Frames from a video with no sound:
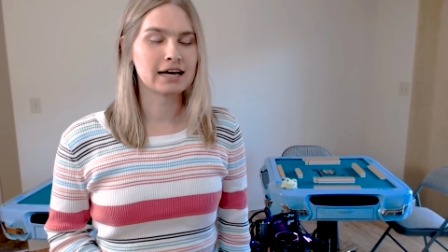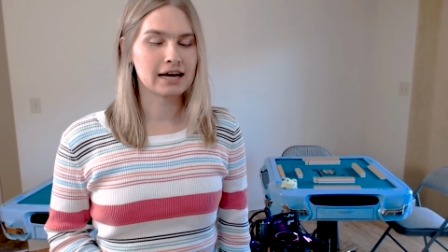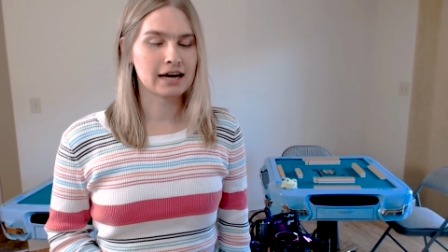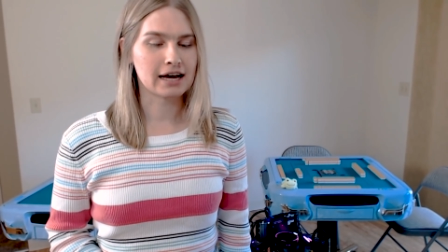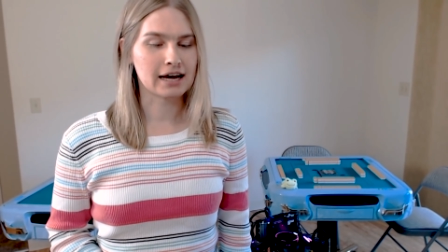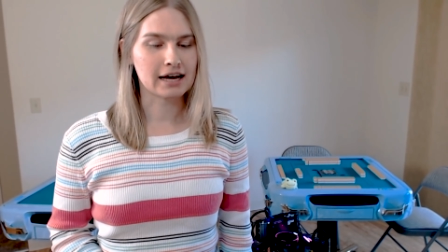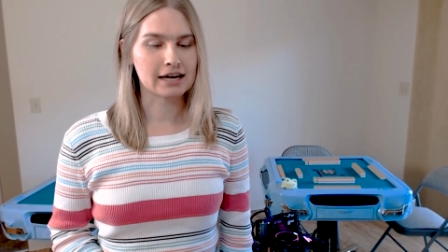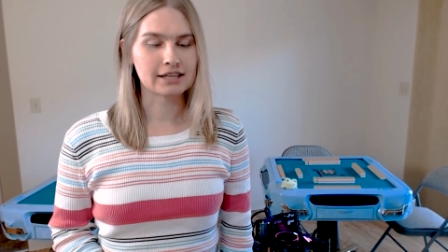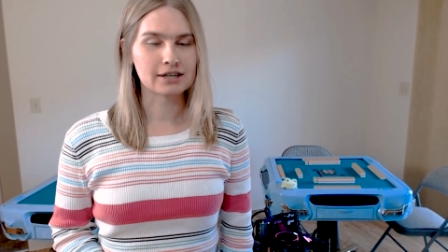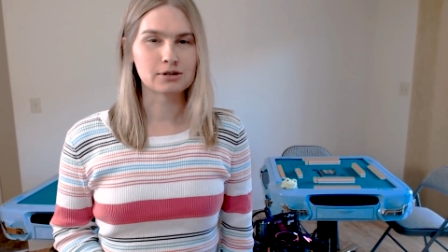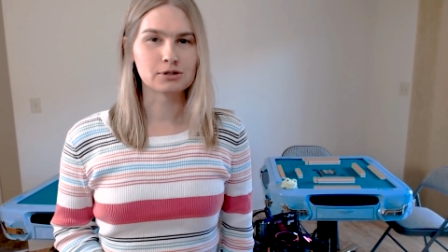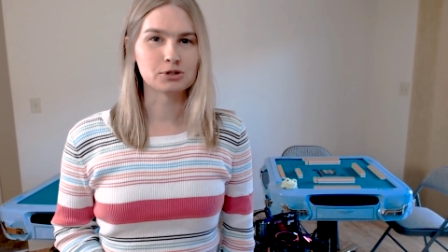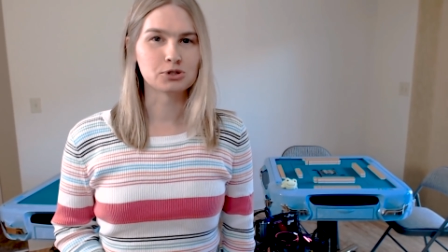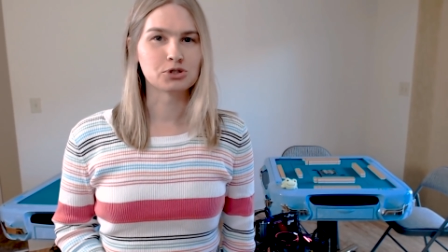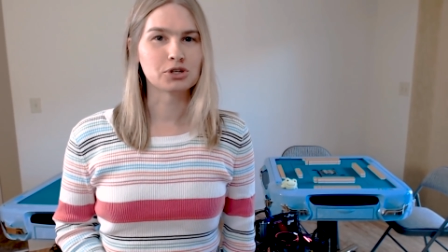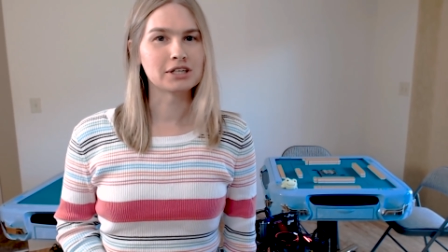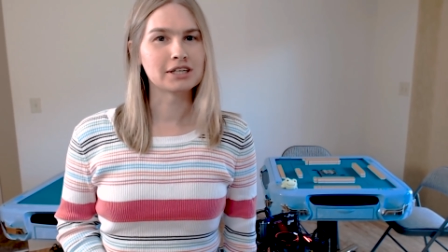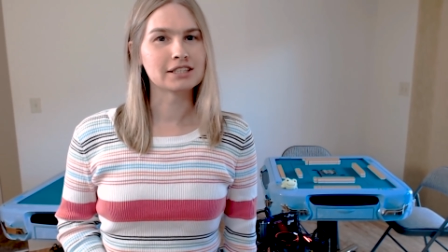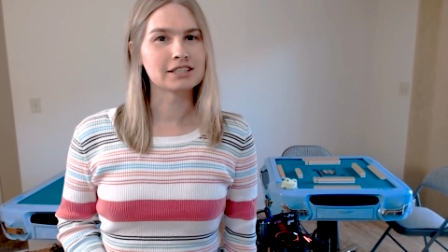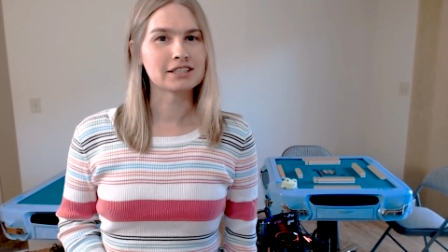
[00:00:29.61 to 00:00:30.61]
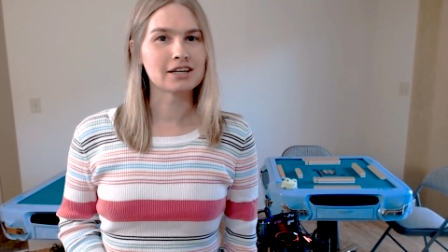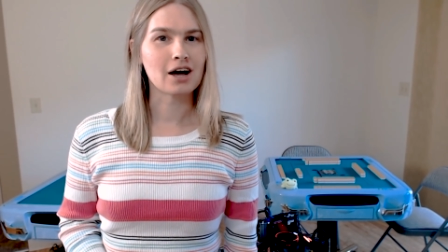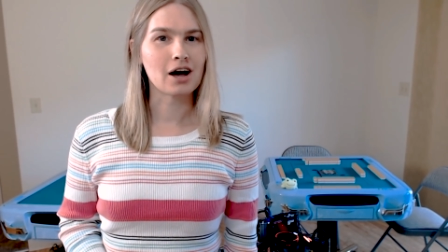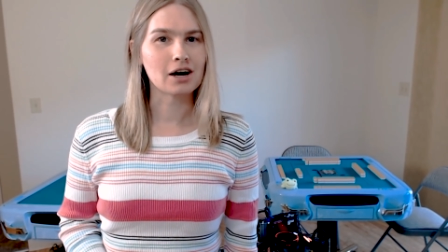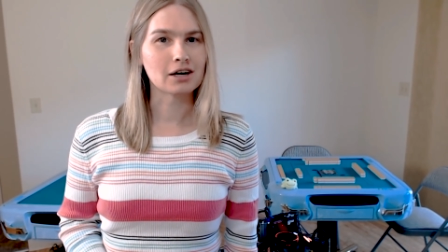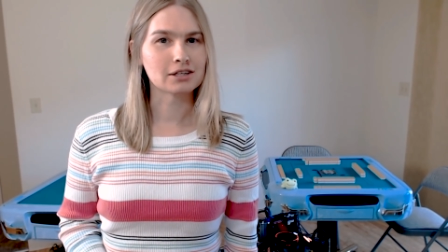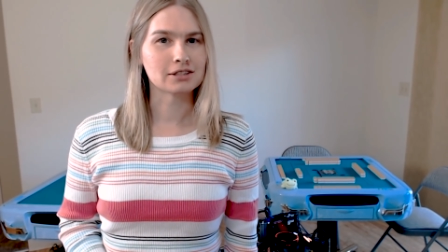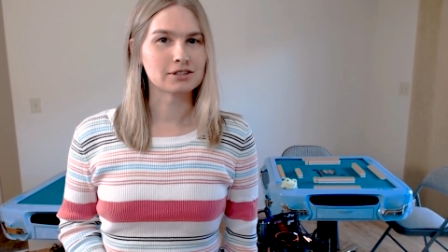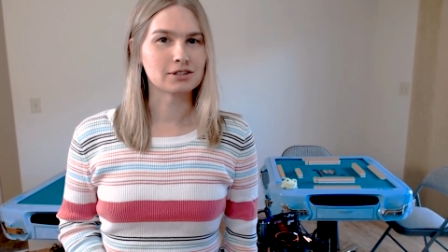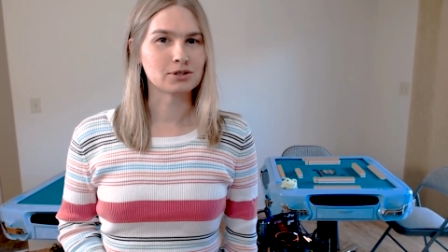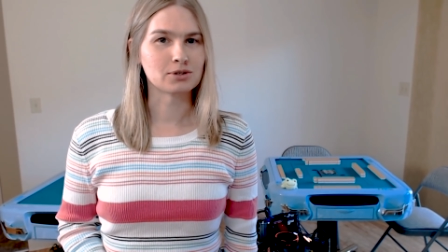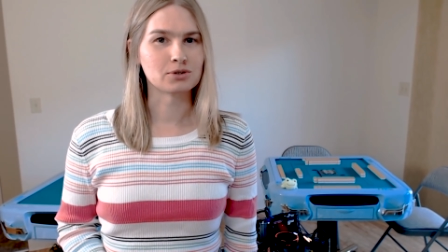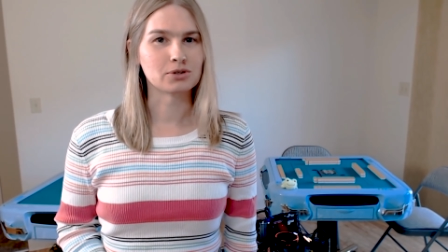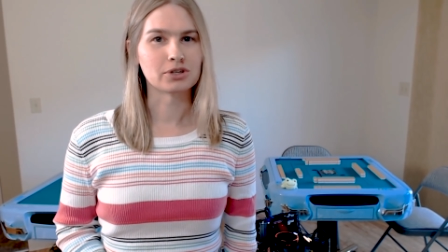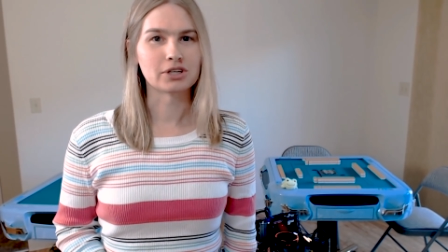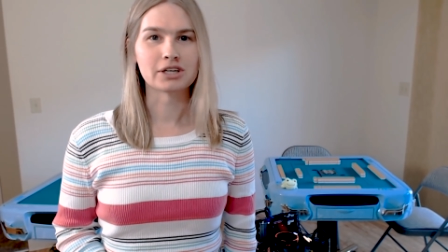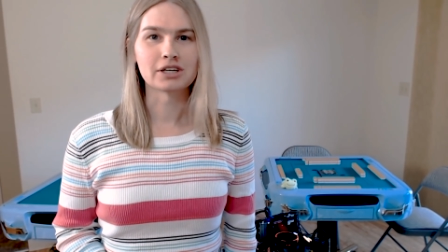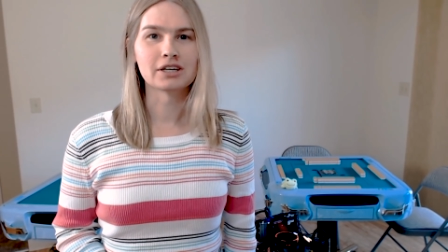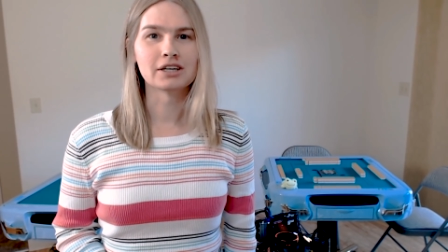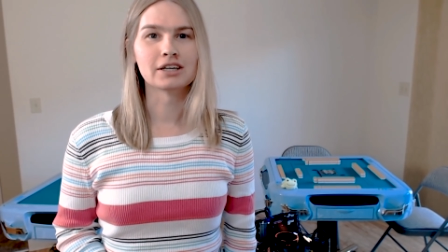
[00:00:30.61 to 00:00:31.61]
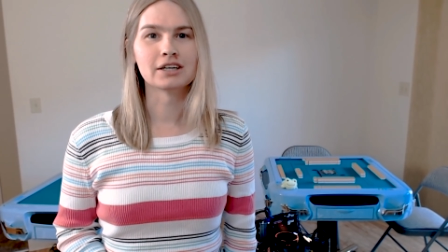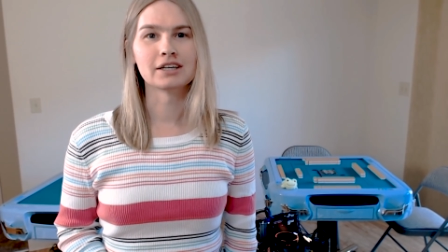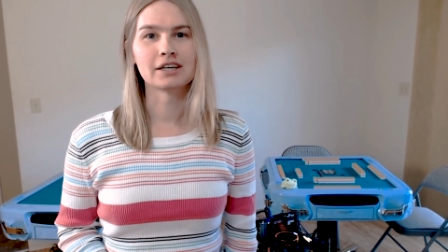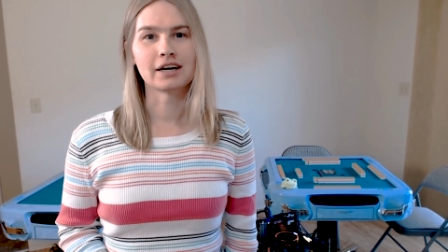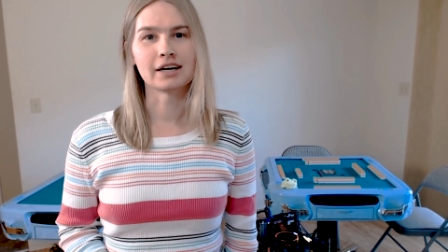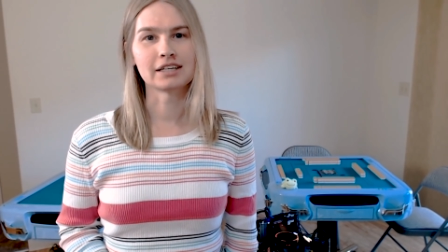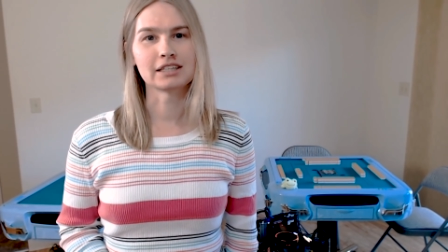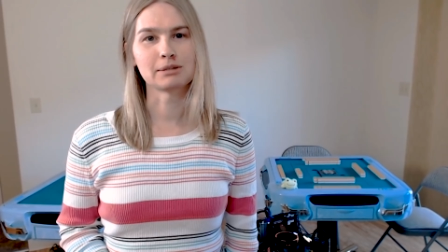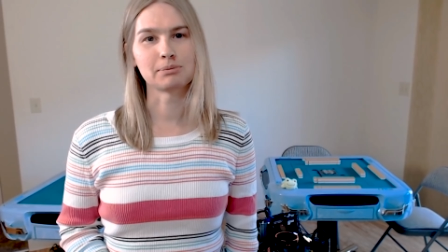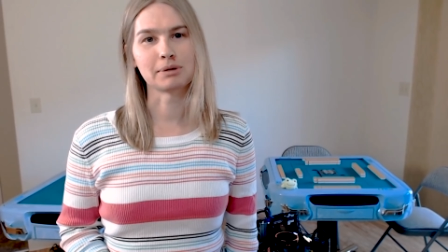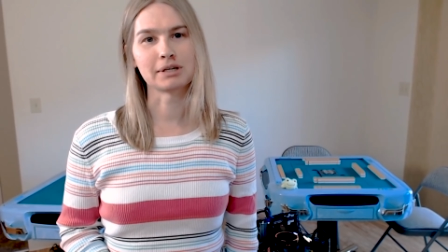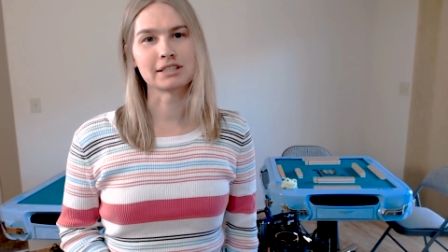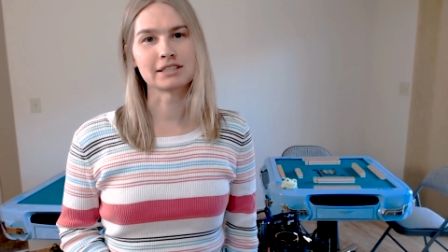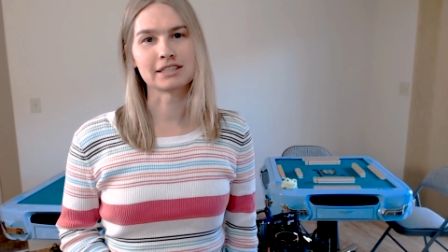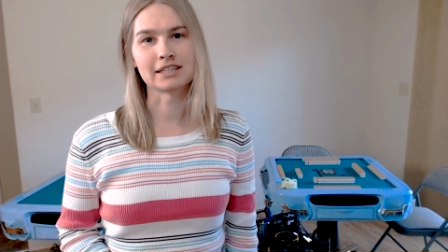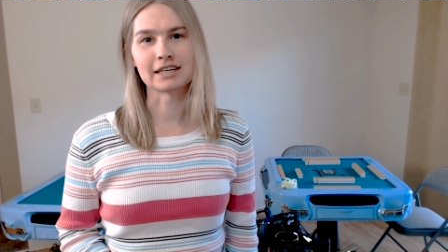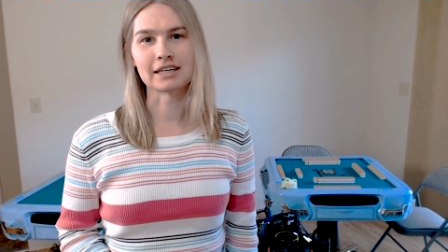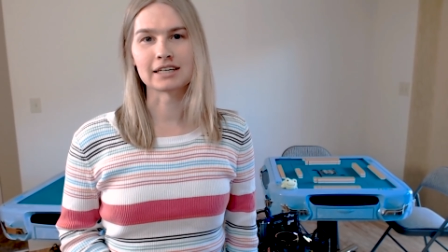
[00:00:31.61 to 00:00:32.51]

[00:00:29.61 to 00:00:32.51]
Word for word: The Odroid is an octa-core SBC,